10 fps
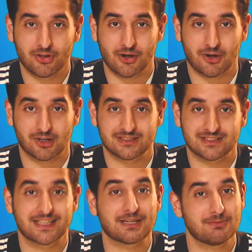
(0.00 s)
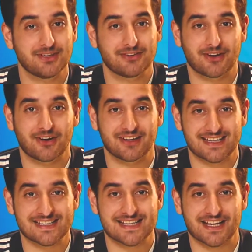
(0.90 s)
regards, can be regarded
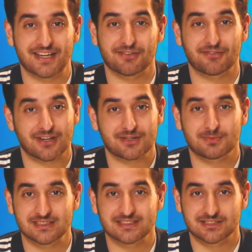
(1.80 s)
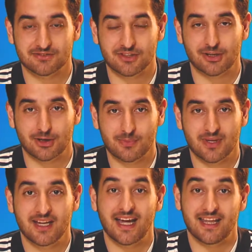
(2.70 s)
as the Fresh Princes of Europe,
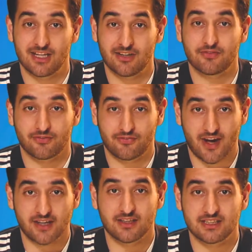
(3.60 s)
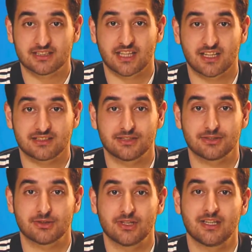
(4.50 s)
and they've finally decided
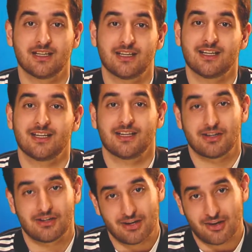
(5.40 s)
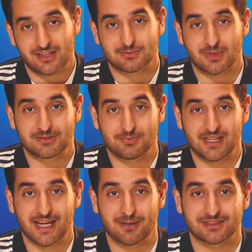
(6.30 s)
to, not as much
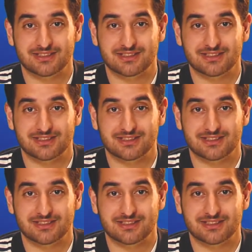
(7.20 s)
being able